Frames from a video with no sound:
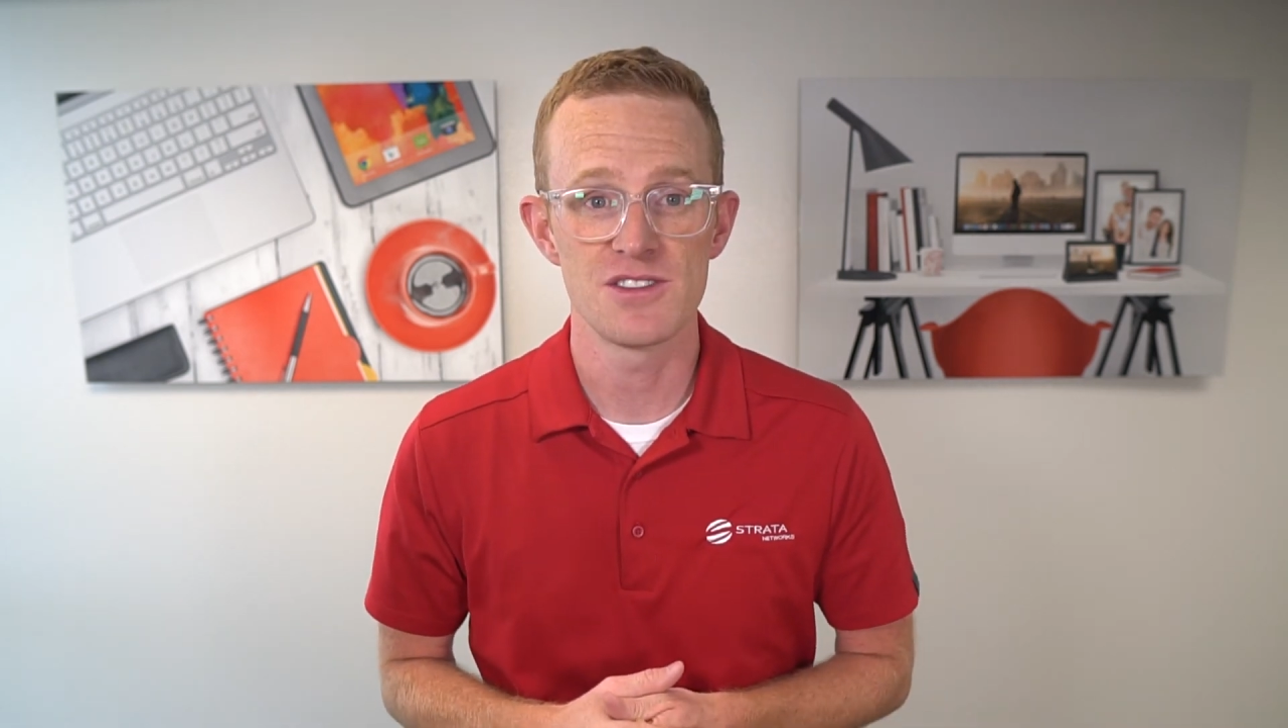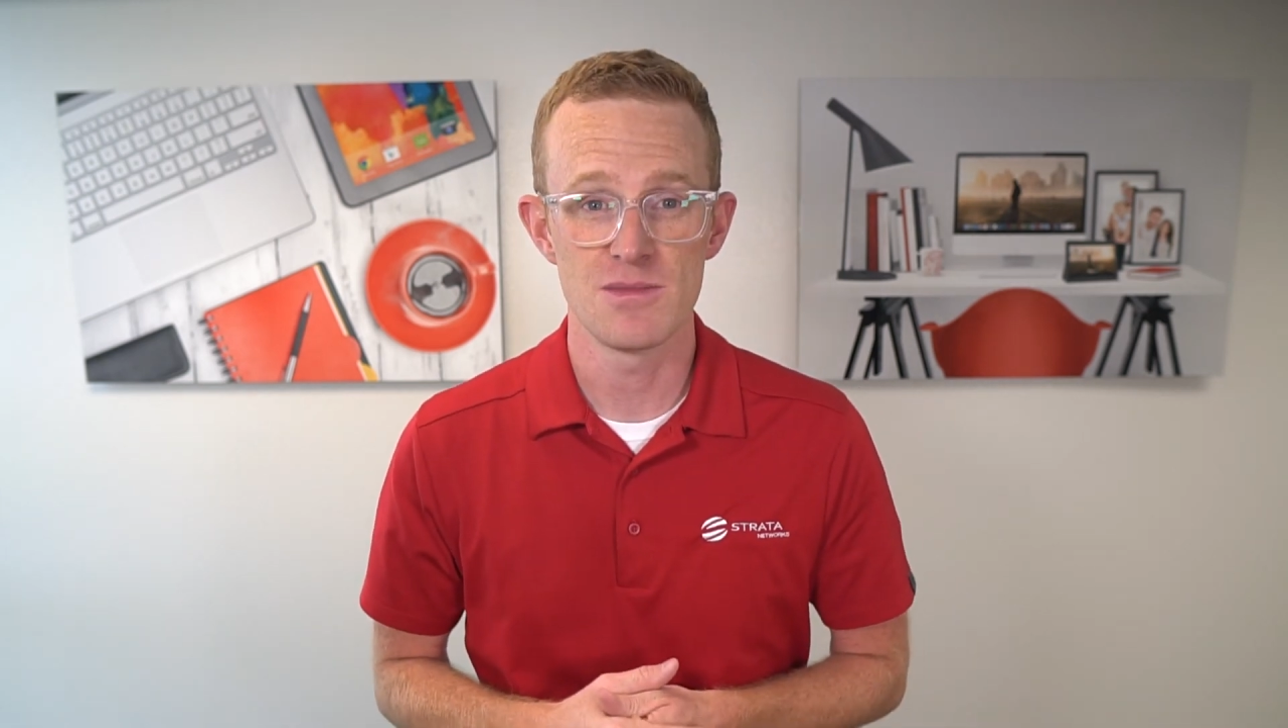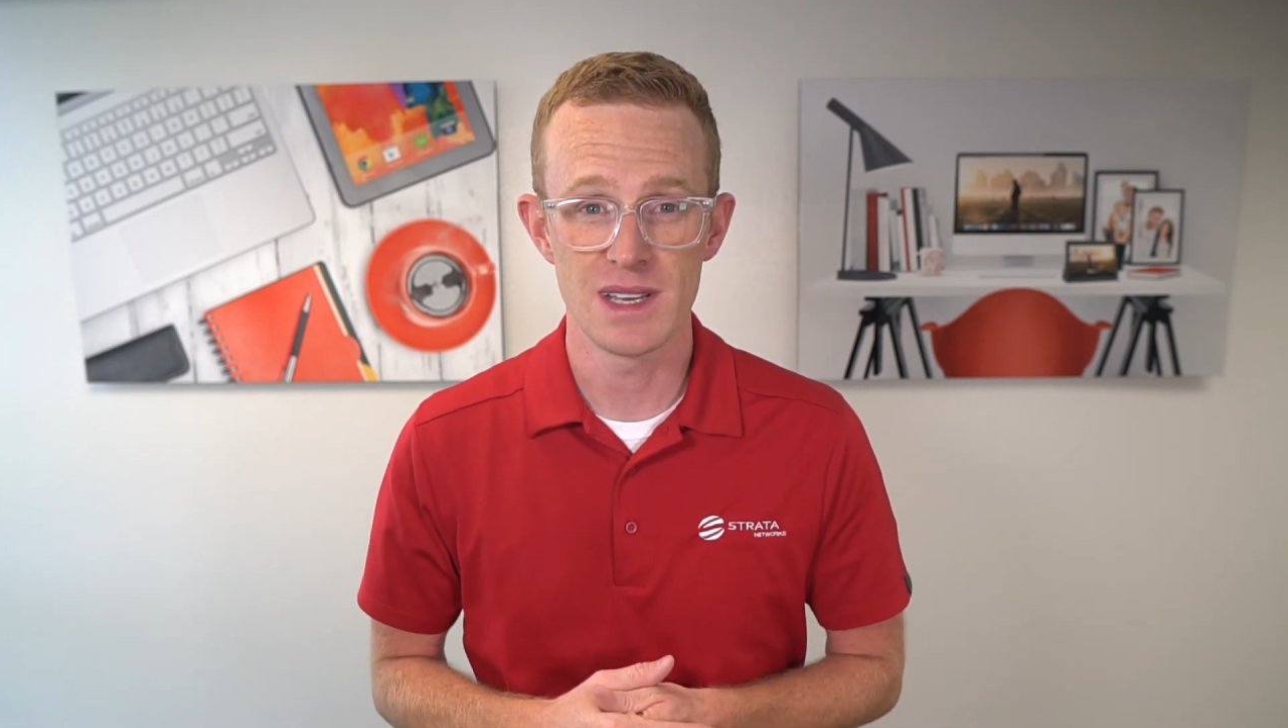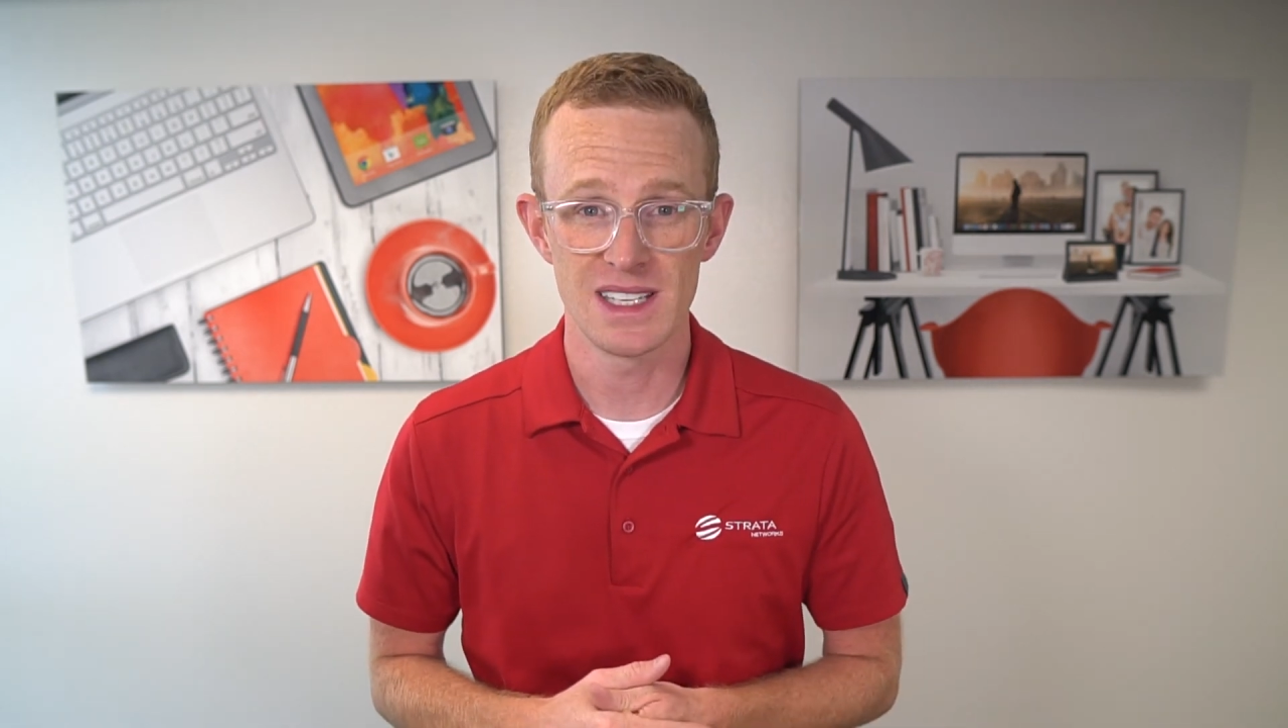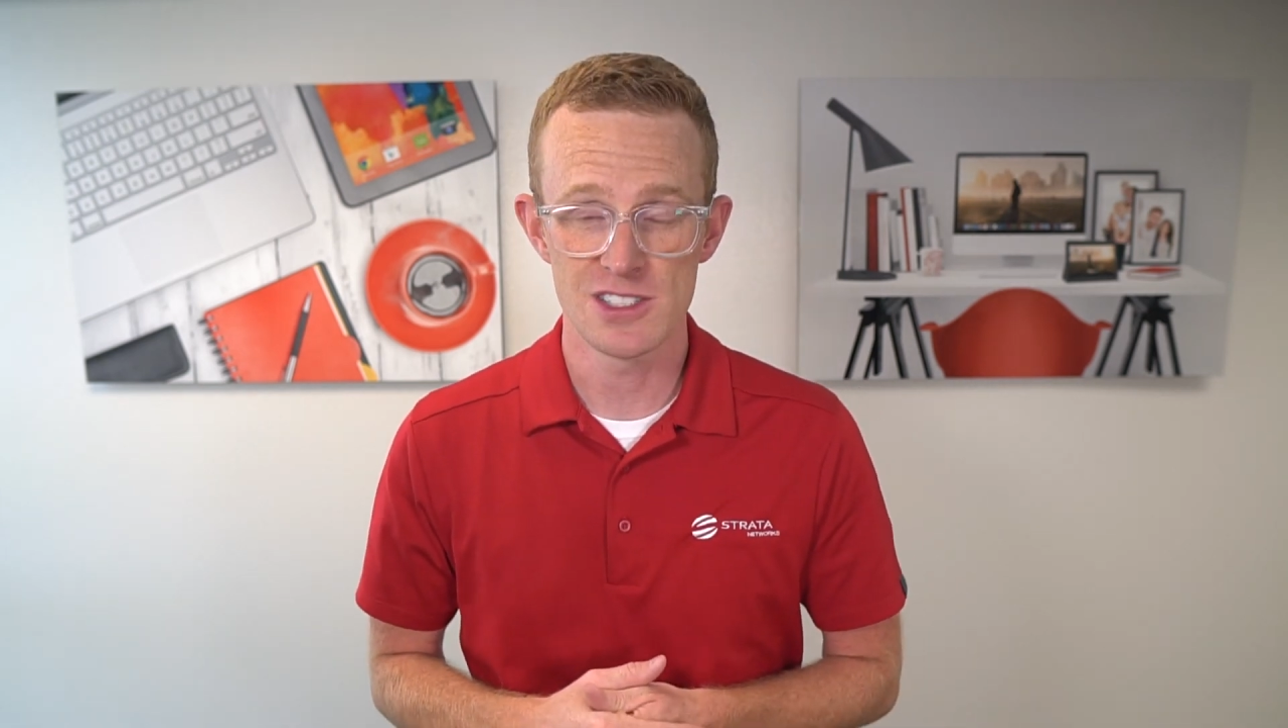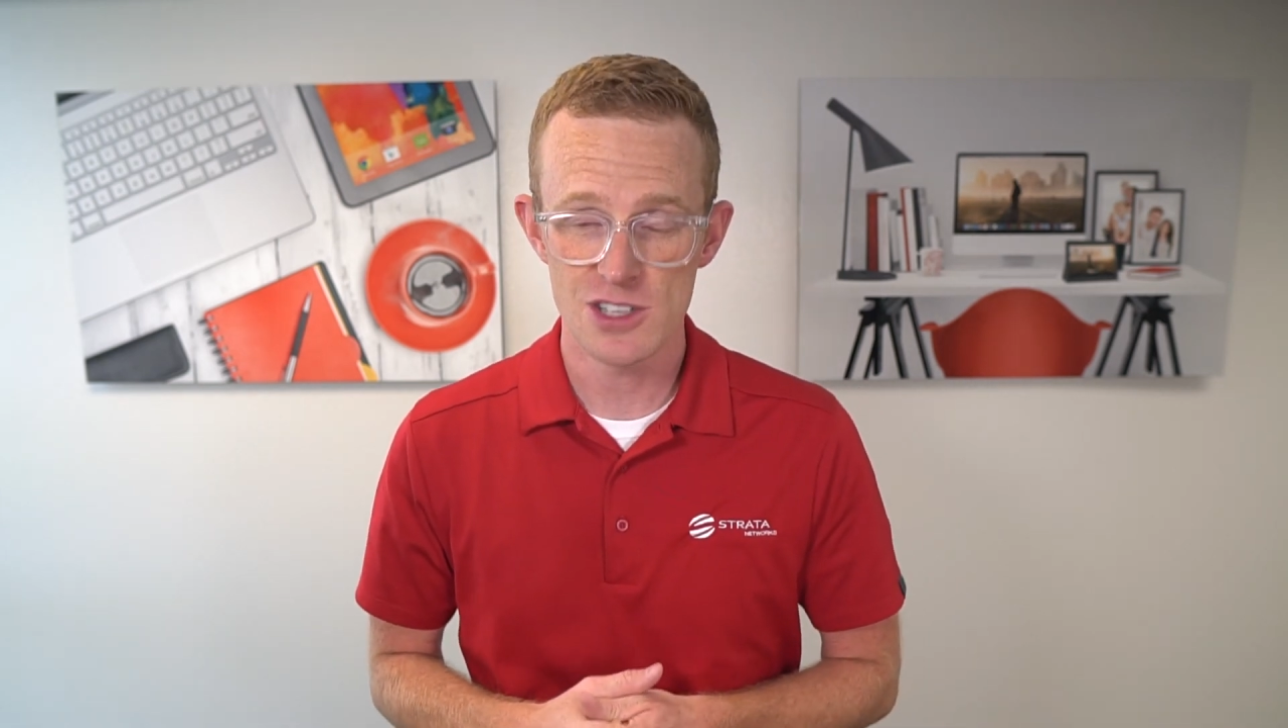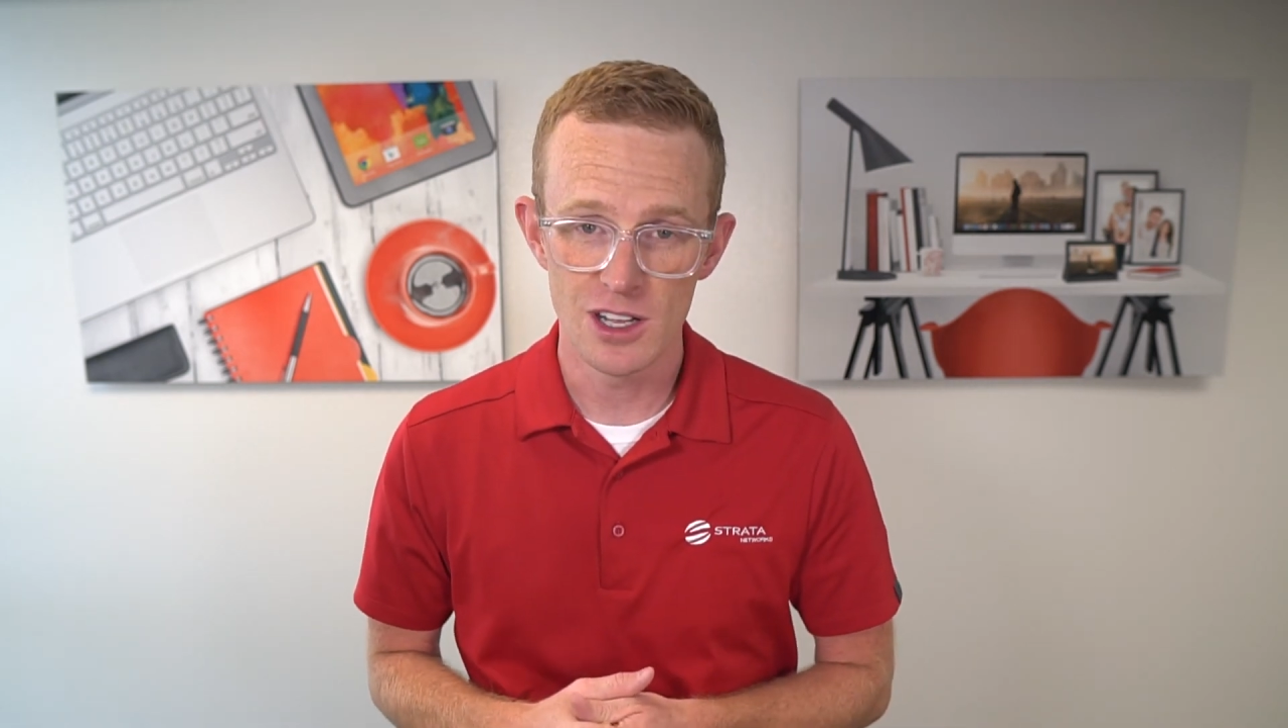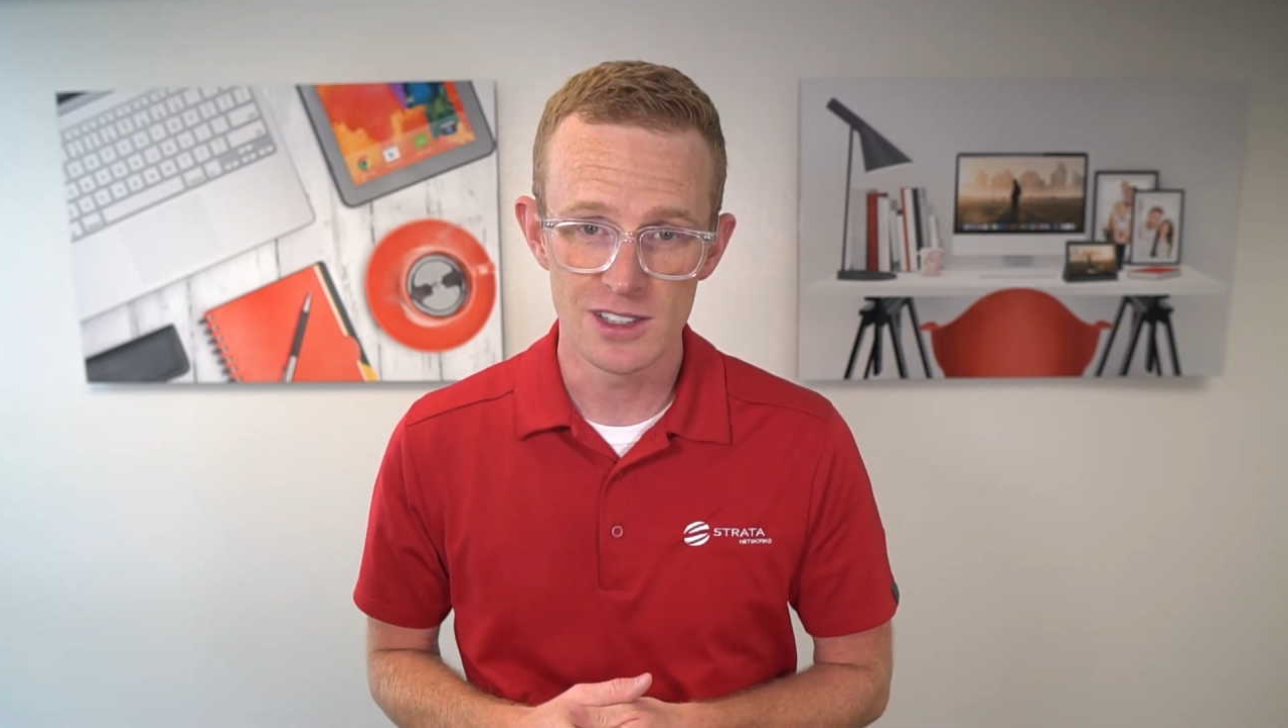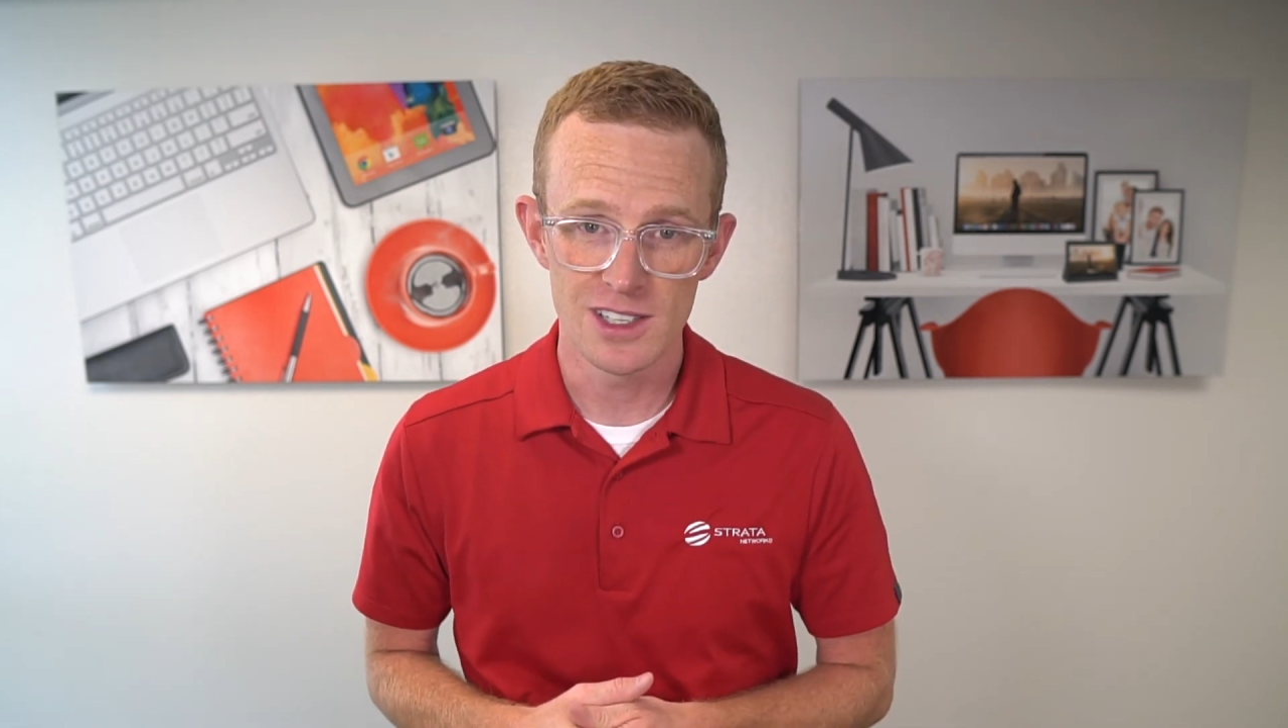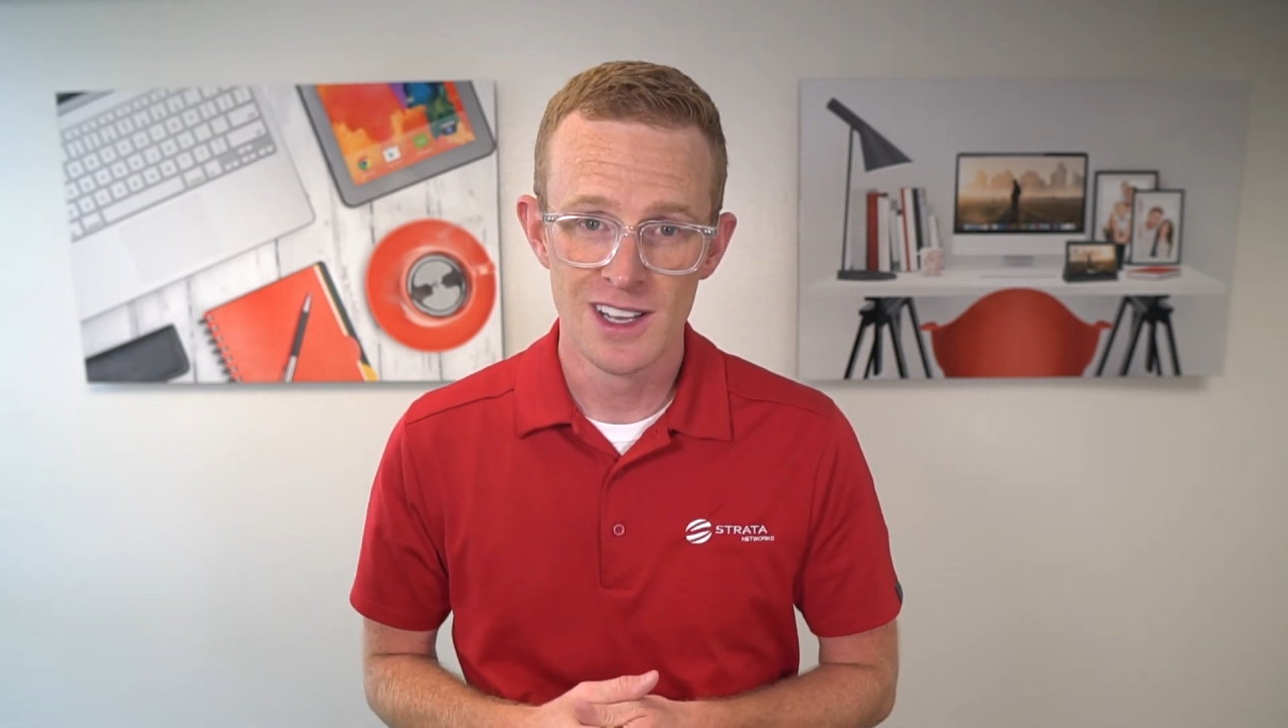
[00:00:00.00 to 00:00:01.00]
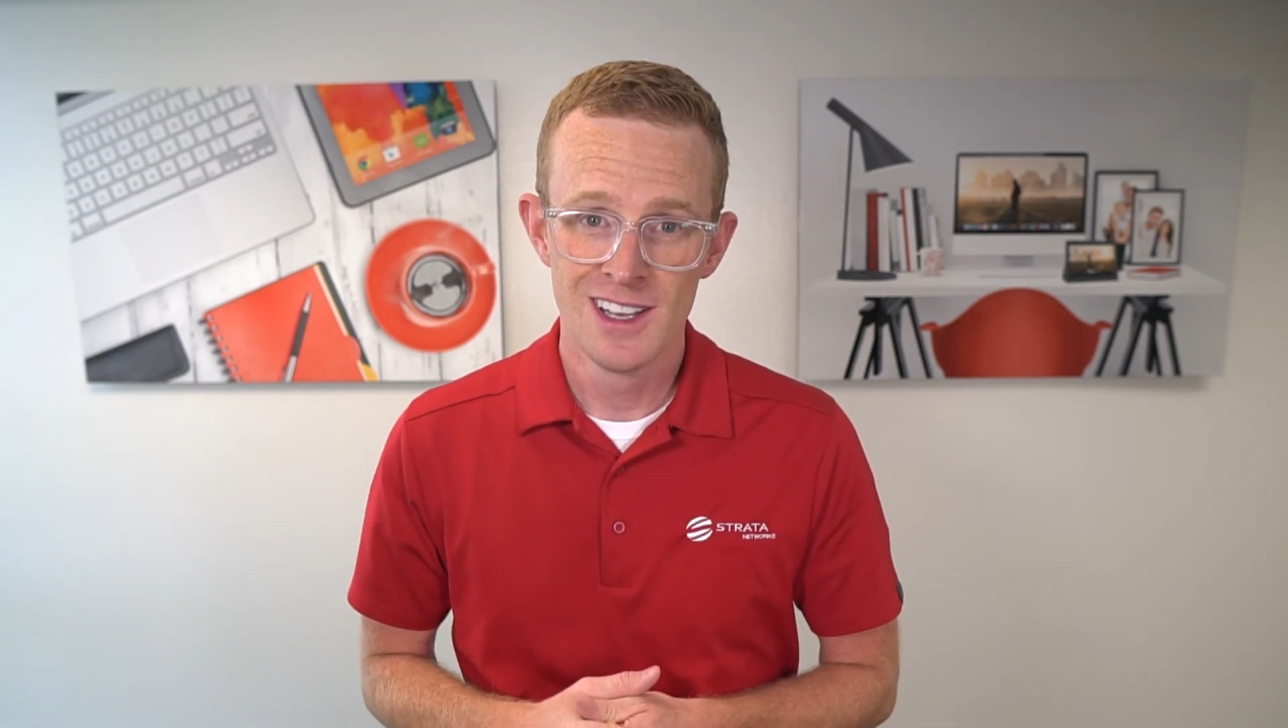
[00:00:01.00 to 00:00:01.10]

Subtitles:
from being installed.